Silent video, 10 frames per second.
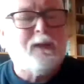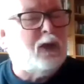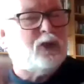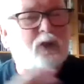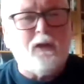
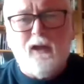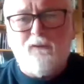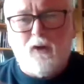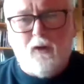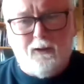are suddenly
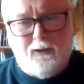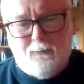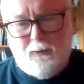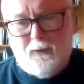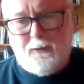forgotten
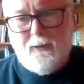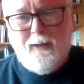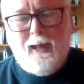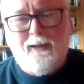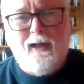about. And